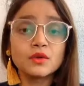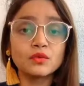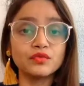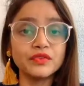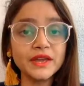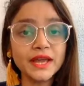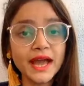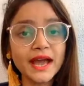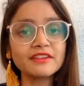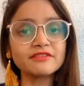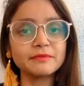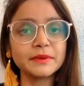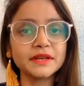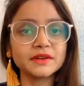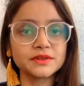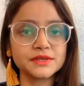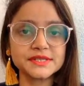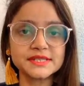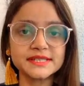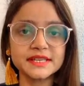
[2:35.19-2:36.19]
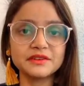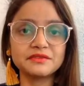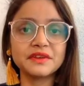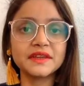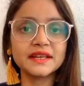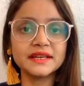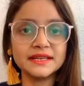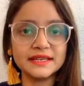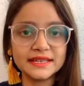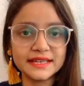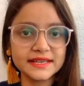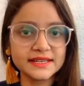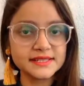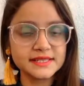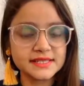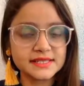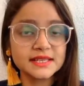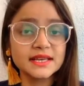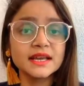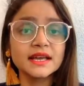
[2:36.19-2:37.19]
We have been receiving
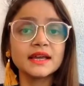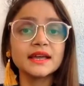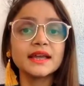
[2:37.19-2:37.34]
leads